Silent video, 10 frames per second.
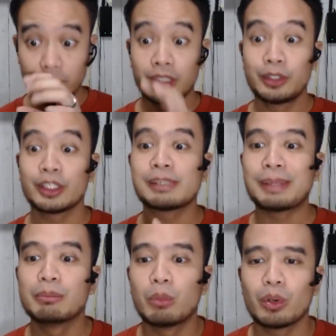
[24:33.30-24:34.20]
you can
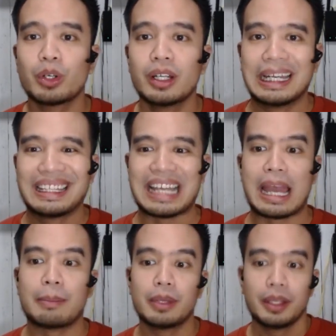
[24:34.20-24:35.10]
spend more
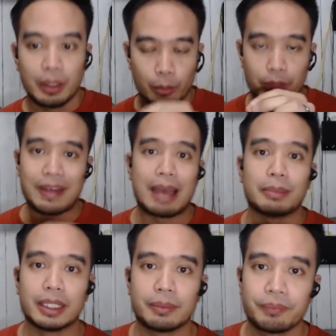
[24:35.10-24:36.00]
time with
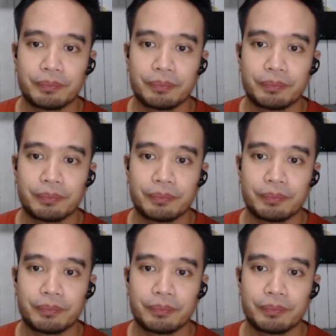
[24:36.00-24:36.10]
family.